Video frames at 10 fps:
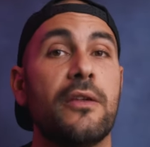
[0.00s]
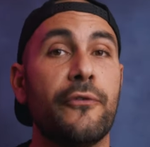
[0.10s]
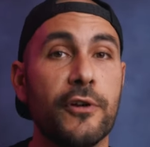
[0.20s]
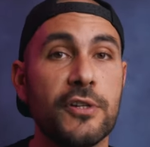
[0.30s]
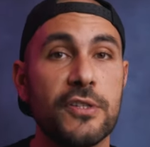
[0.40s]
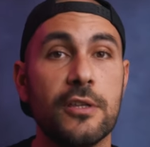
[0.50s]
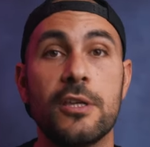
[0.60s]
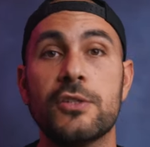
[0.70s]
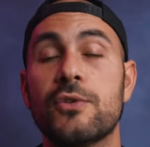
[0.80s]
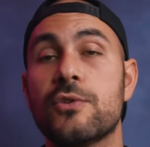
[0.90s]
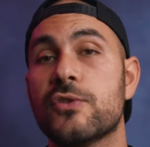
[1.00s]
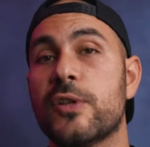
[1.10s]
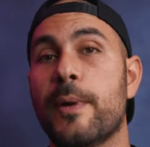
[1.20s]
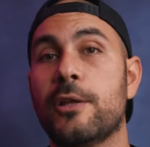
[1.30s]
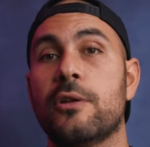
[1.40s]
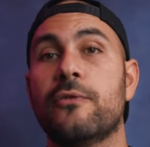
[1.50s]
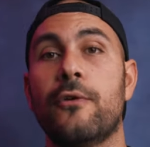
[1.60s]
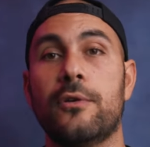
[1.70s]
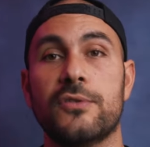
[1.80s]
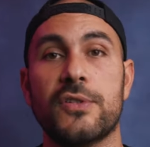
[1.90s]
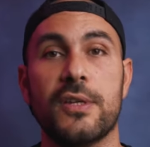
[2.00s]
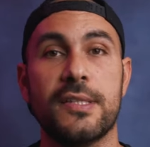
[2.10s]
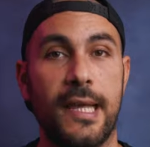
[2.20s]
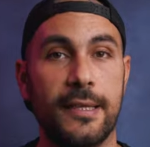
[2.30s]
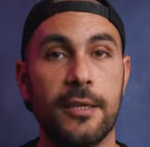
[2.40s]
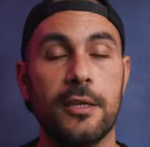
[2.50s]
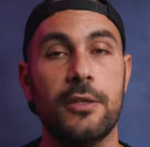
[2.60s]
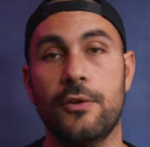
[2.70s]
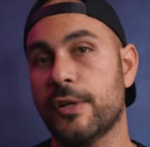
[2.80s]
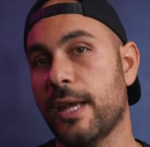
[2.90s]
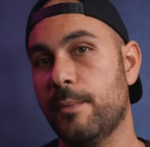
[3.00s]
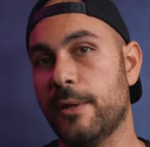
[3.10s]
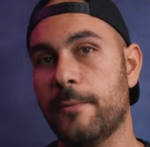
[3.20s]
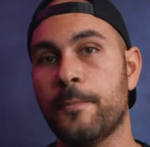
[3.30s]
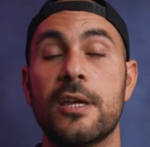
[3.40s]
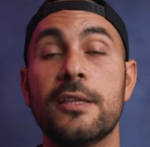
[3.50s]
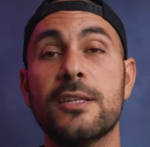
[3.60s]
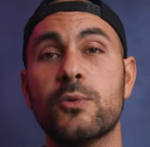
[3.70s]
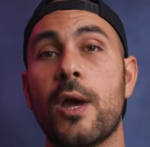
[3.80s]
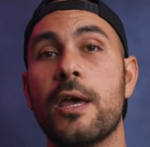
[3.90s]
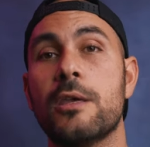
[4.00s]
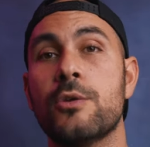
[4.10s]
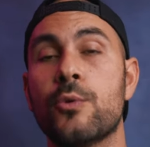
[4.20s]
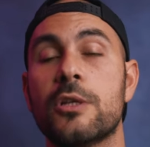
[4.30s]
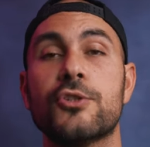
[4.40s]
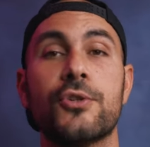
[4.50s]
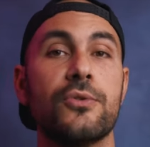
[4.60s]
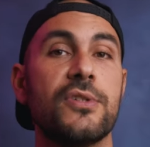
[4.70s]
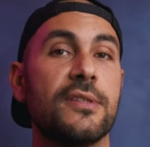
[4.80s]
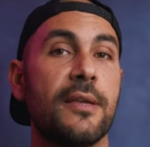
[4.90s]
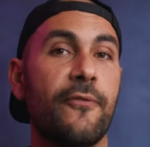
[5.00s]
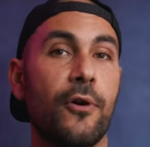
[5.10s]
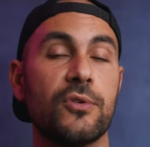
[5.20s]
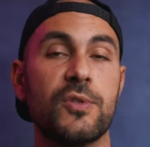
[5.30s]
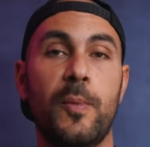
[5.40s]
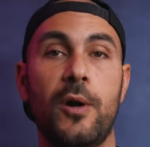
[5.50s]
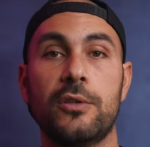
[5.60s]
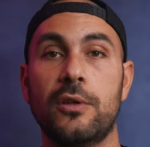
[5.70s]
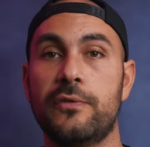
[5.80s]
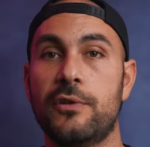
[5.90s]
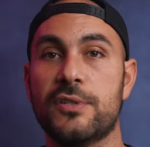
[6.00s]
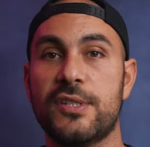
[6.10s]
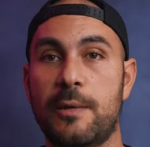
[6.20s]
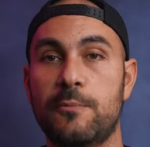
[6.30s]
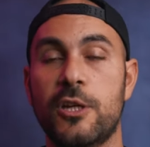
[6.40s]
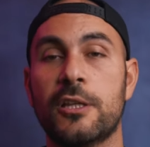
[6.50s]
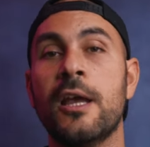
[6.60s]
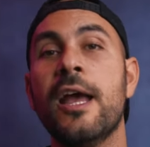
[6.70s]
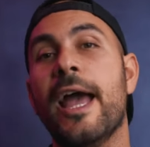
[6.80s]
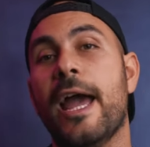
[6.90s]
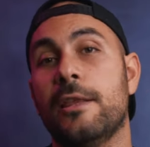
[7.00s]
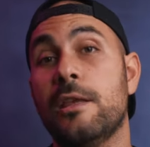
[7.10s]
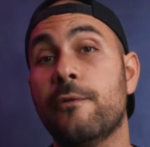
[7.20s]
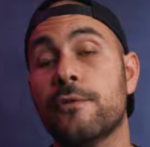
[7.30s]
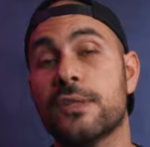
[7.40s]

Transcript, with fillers: The first is to use the manual focus setting in your camera. In this way you will choose the focus point of your subject and if you